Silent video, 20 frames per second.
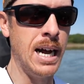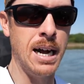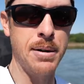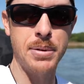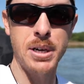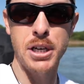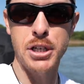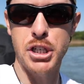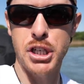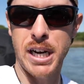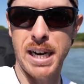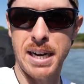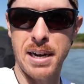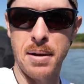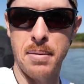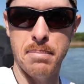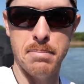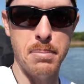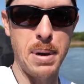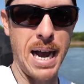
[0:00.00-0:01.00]
I'm gonna check
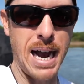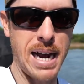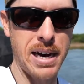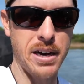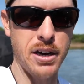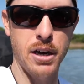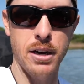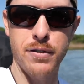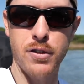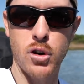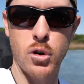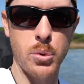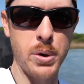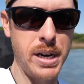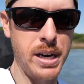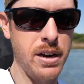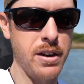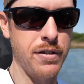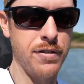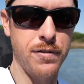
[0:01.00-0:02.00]
back of
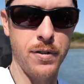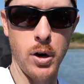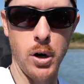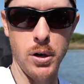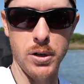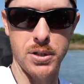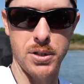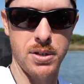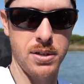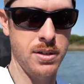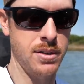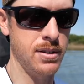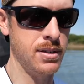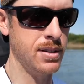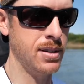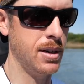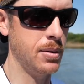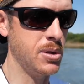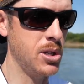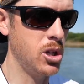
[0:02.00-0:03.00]
creek first.
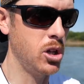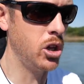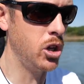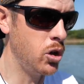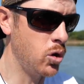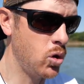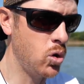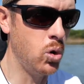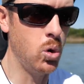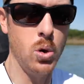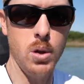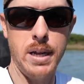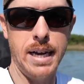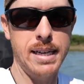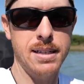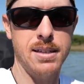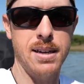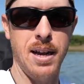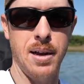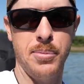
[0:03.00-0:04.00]
It was a little cool
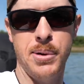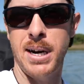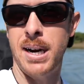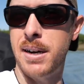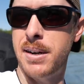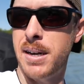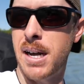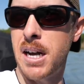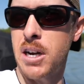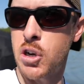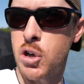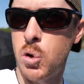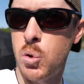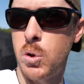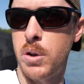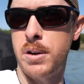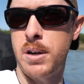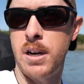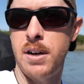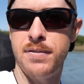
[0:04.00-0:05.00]
last night, but not
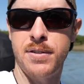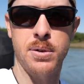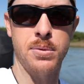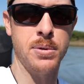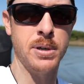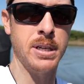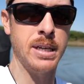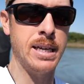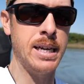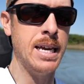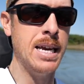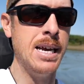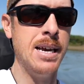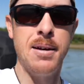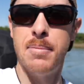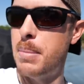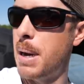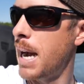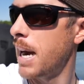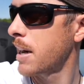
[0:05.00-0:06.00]
cool enough to really
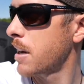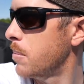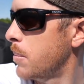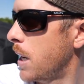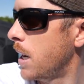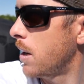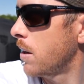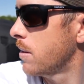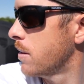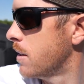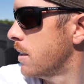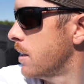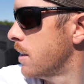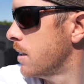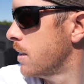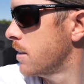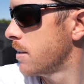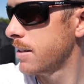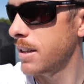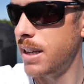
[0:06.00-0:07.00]
back them out.
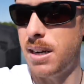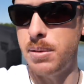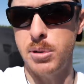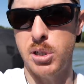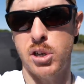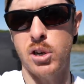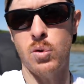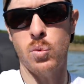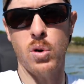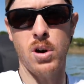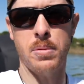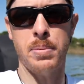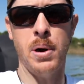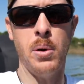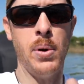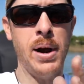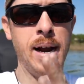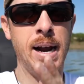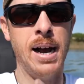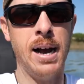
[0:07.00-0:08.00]
And I'm just gonna work
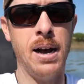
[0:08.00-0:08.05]
my way